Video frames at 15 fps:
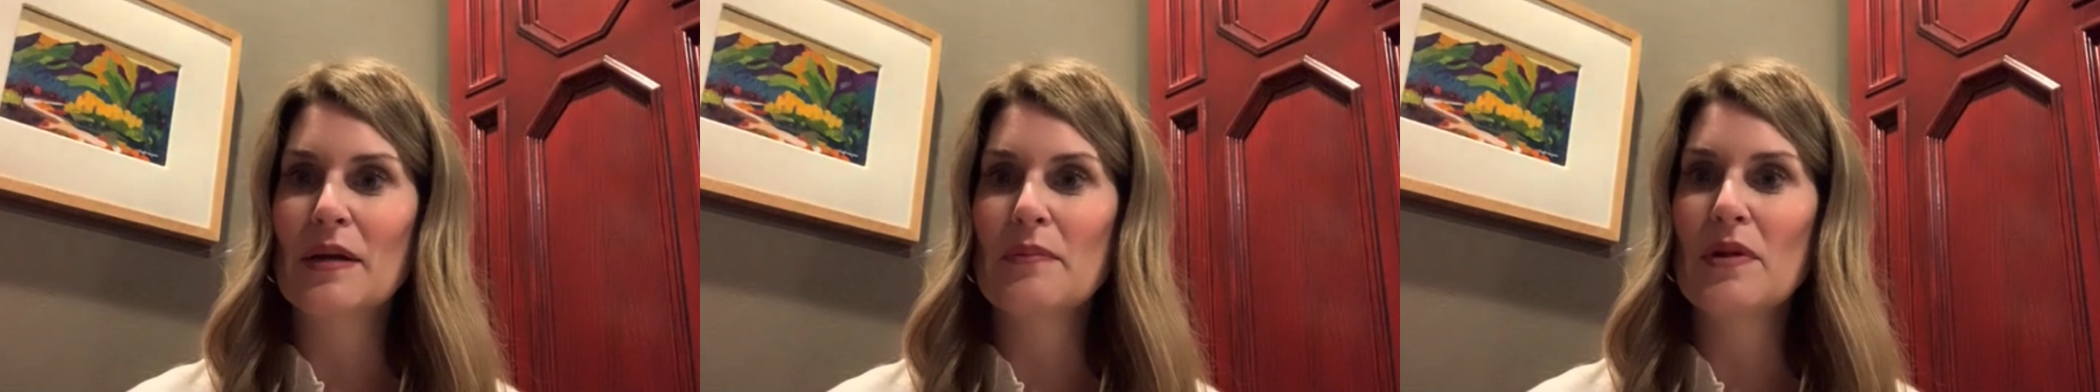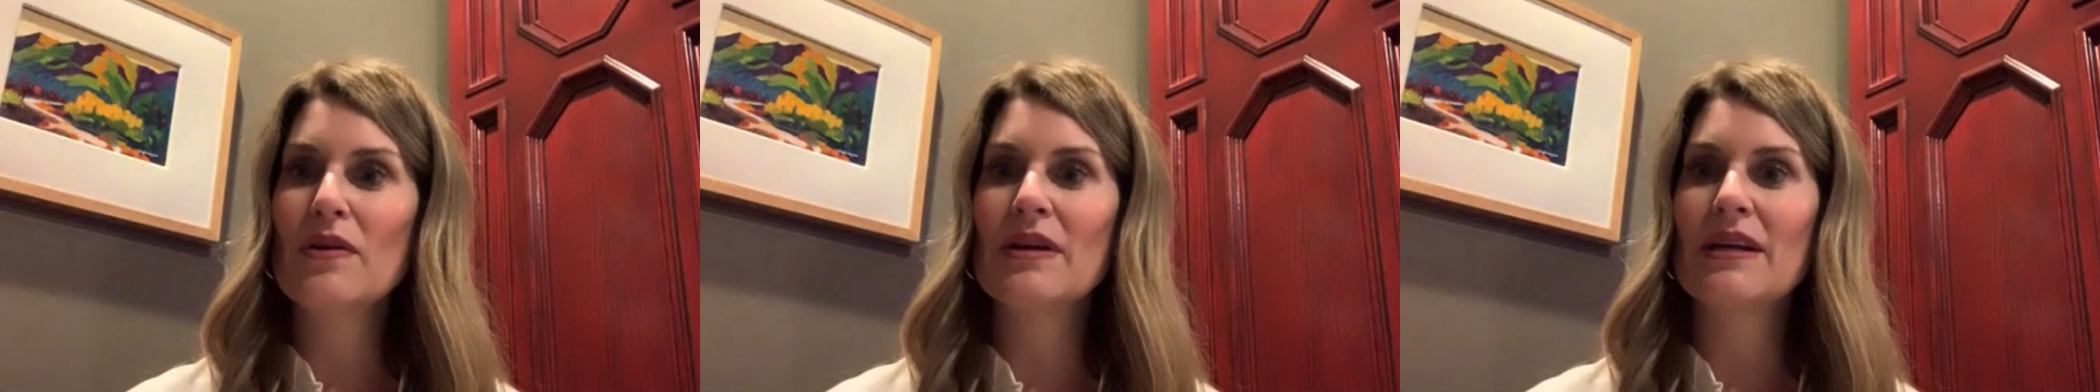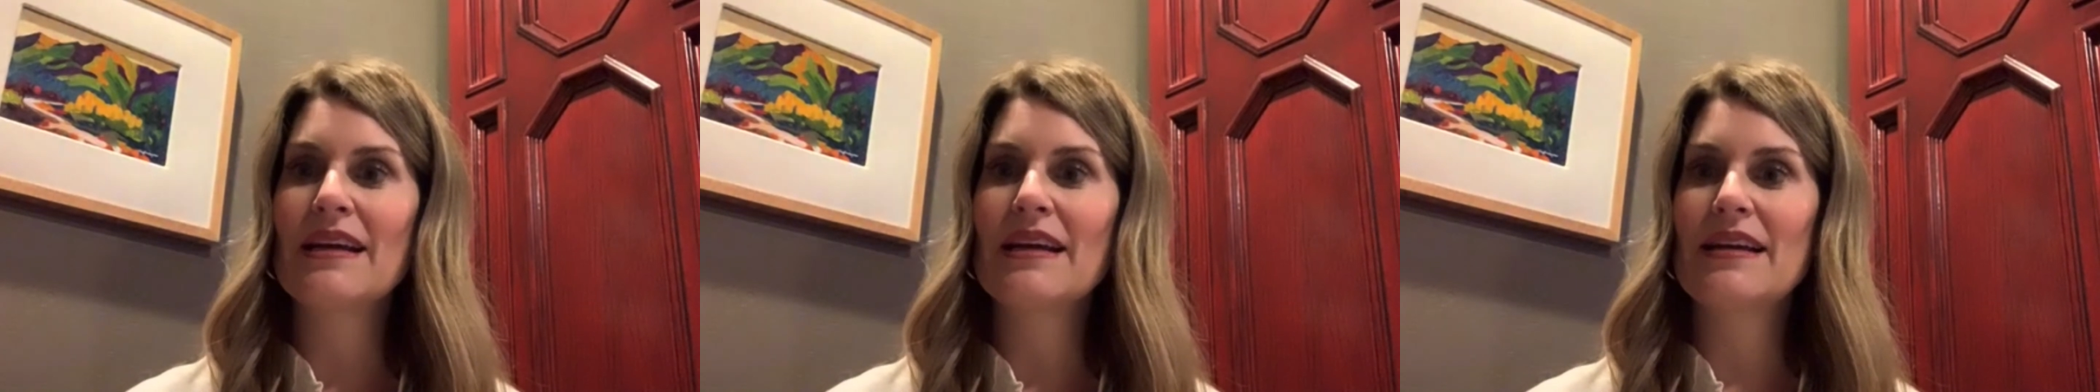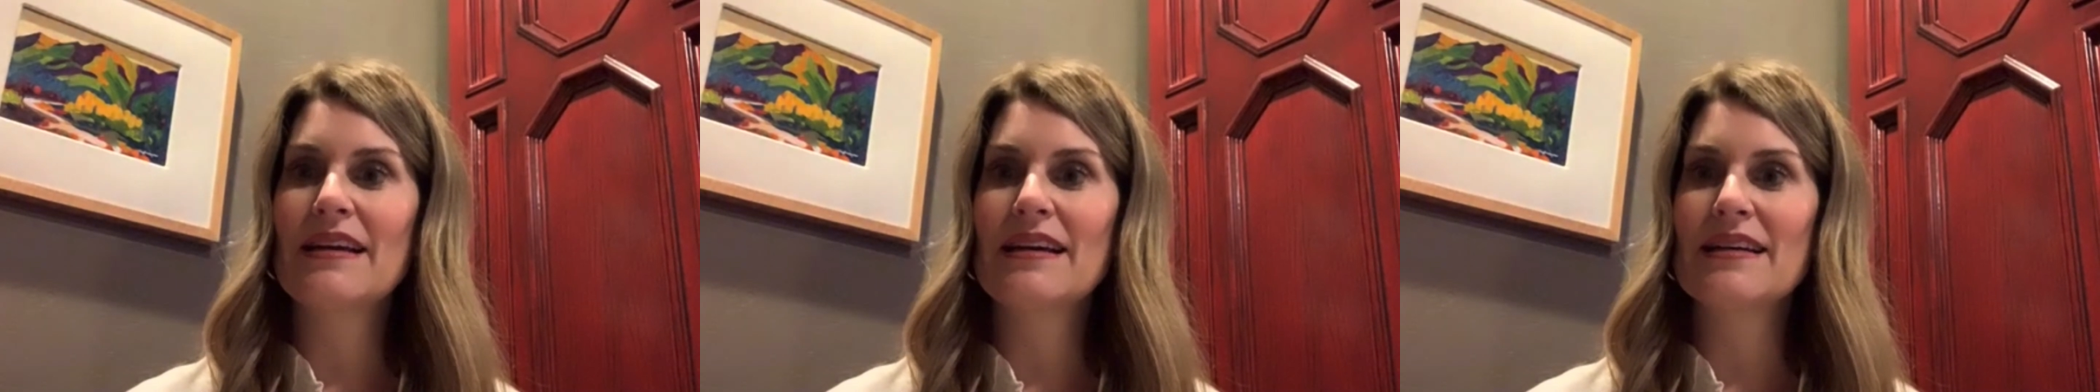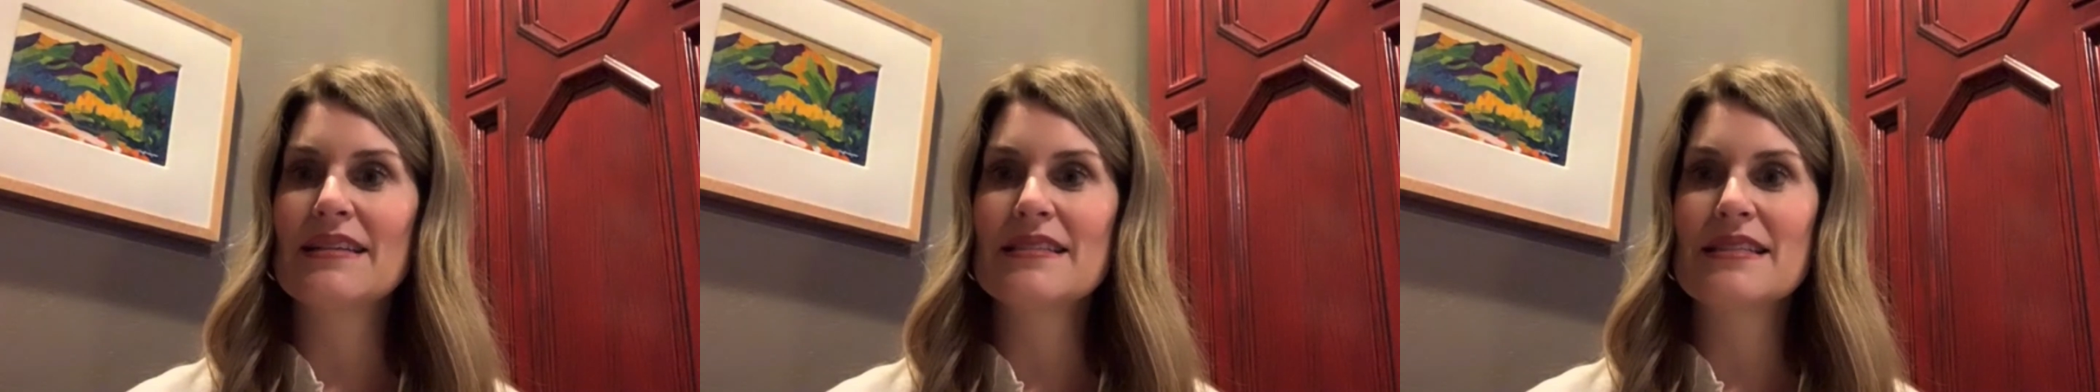community
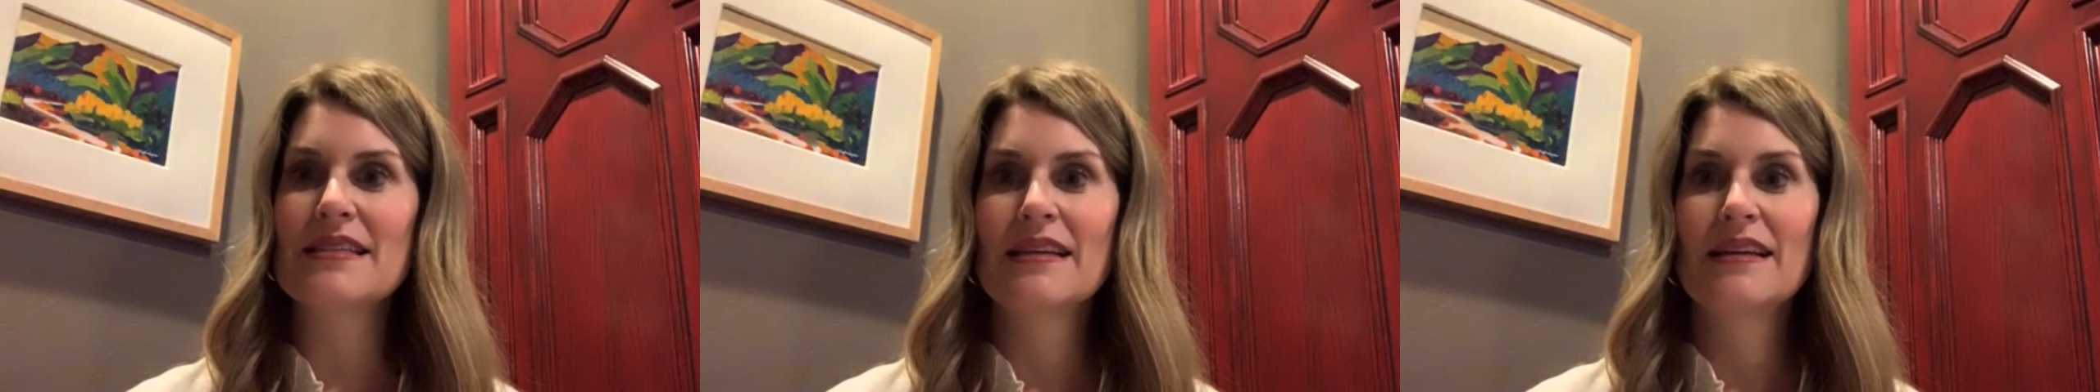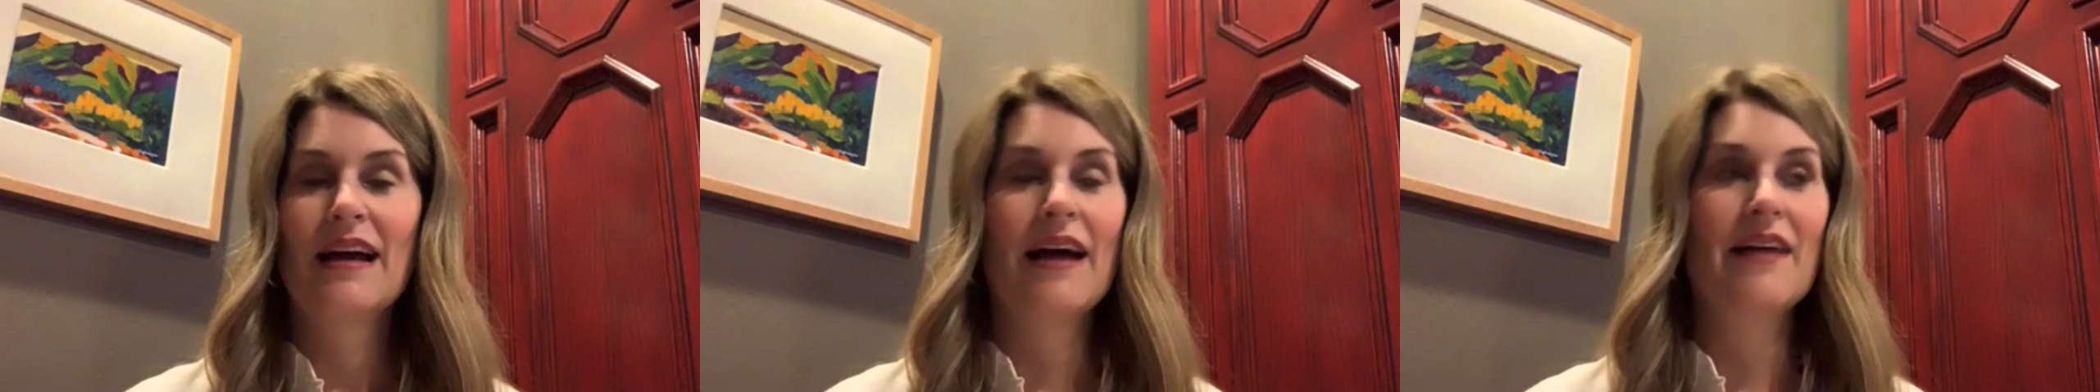because